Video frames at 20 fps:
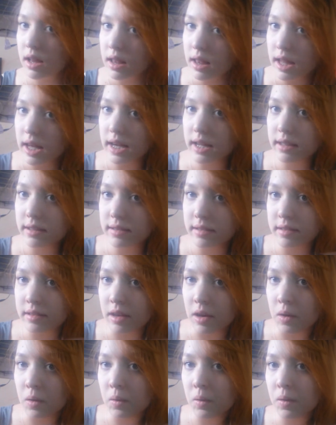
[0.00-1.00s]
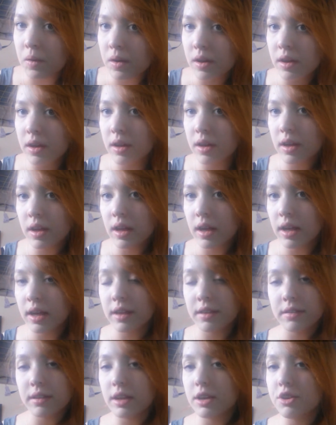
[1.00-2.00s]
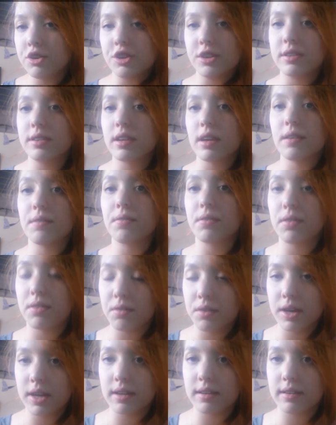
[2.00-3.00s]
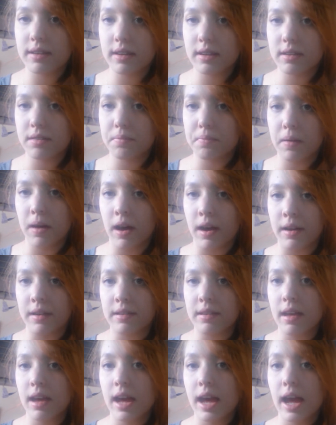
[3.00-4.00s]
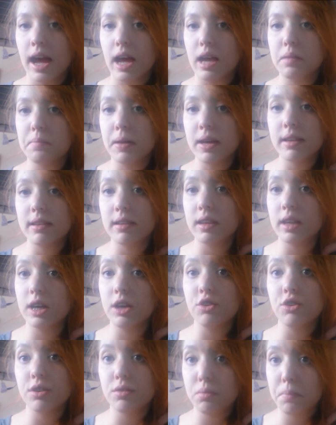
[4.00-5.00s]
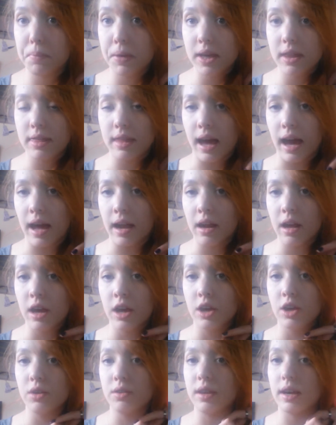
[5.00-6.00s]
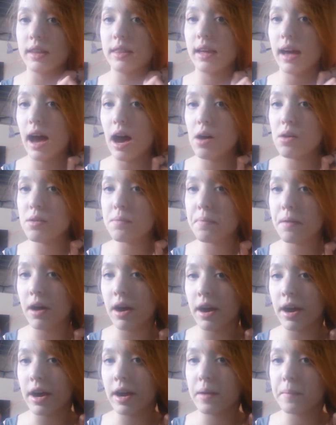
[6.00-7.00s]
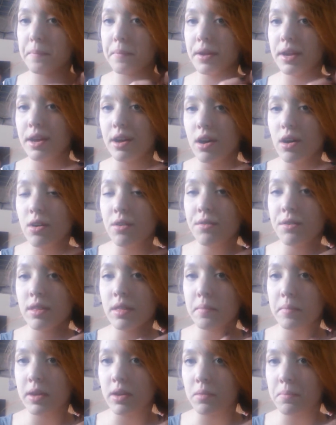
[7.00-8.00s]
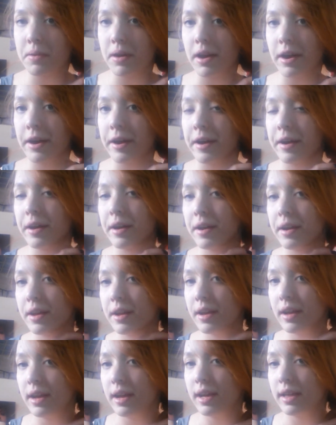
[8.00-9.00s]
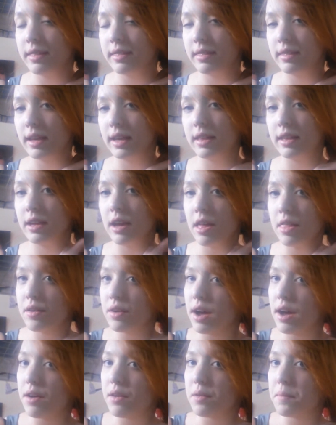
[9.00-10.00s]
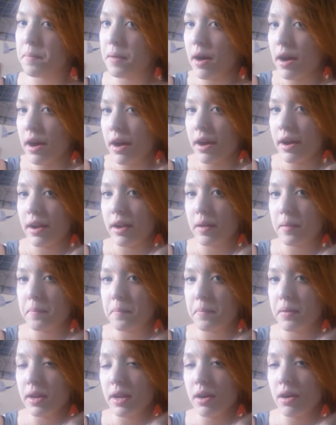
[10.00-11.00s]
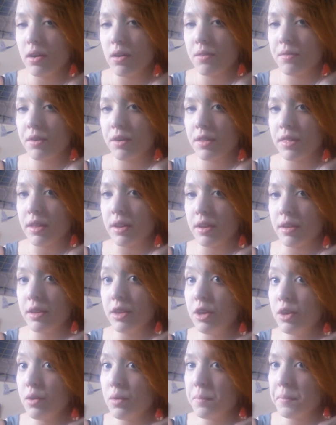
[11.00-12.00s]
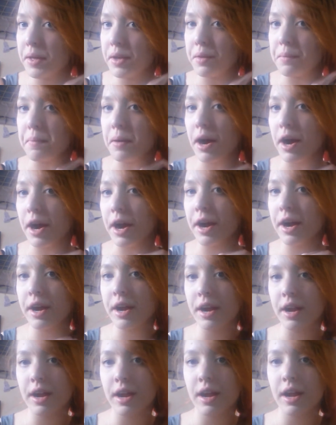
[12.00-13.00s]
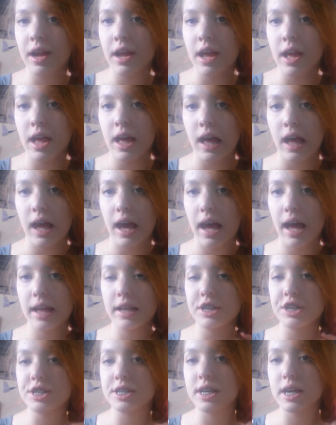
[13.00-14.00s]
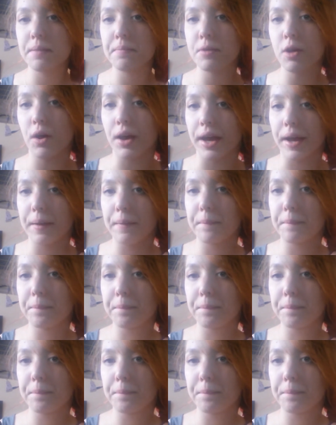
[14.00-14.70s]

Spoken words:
Like so. So you should still have three distinctive parts. And basically you just repeat that. You take the outer part, put it over the middle part, take the other outer part, put it over the new middle part, and then just keep going.